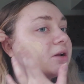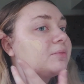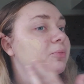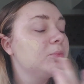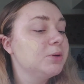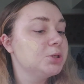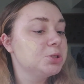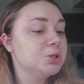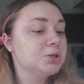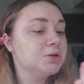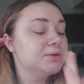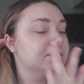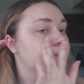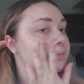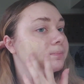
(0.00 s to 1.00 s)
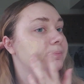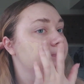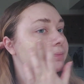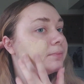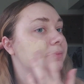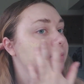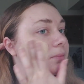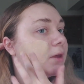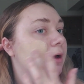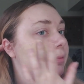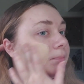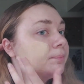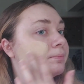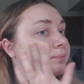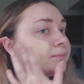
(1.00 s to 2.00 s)
I probably should use a
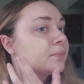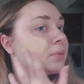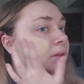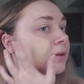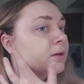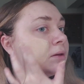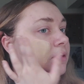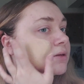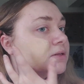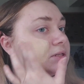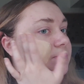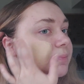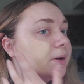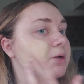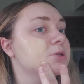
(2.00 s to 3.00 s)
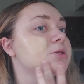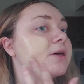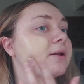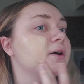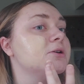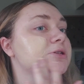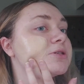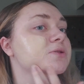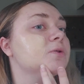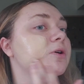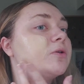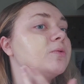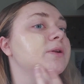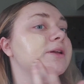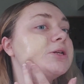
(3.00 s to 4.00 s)
um, sponge then. I just thought
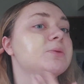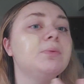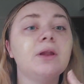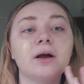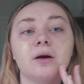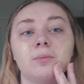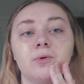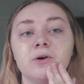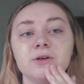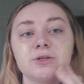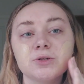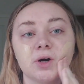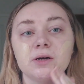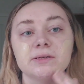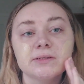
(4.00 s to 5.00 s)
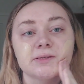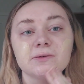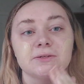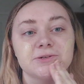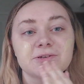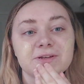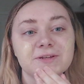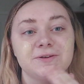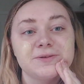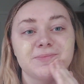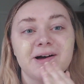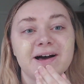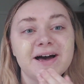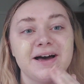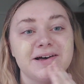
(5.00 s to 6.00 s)
it would literally be like a moisturiser, so I was just going to use
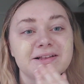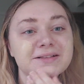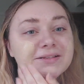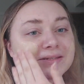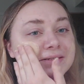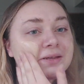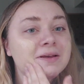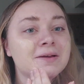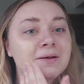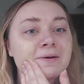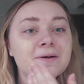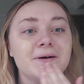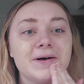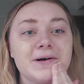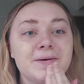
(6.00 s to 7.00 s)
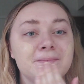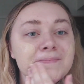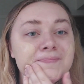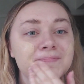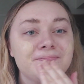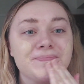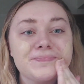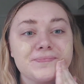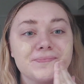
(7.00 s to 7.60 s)
my hands. Um...